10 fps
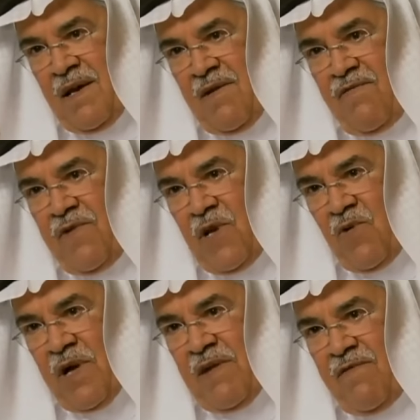every
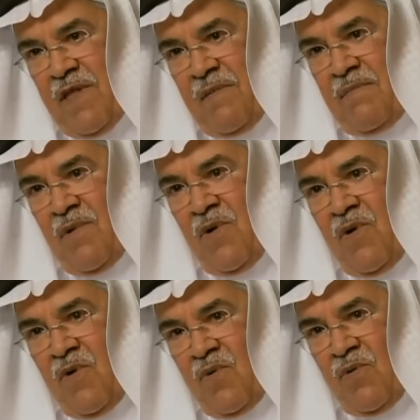one of them
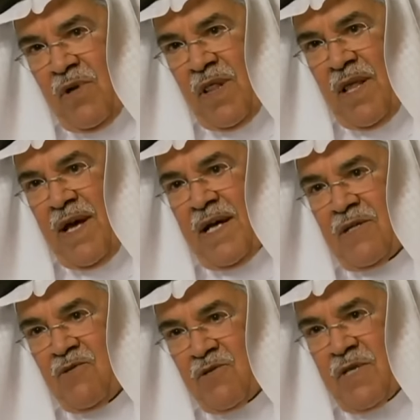would
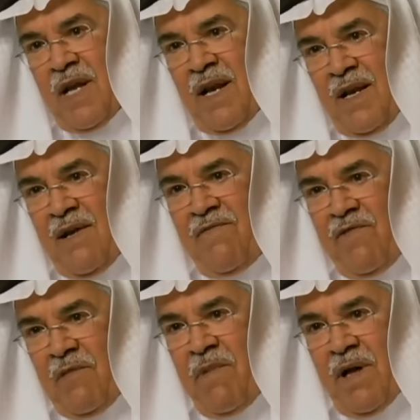like to sell
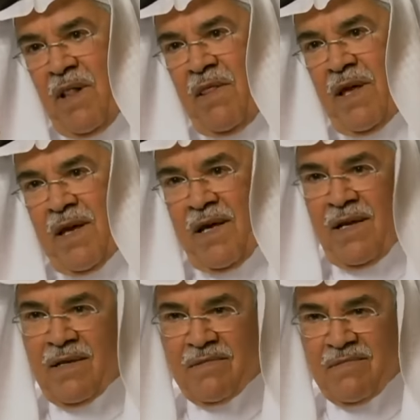every barrel they can.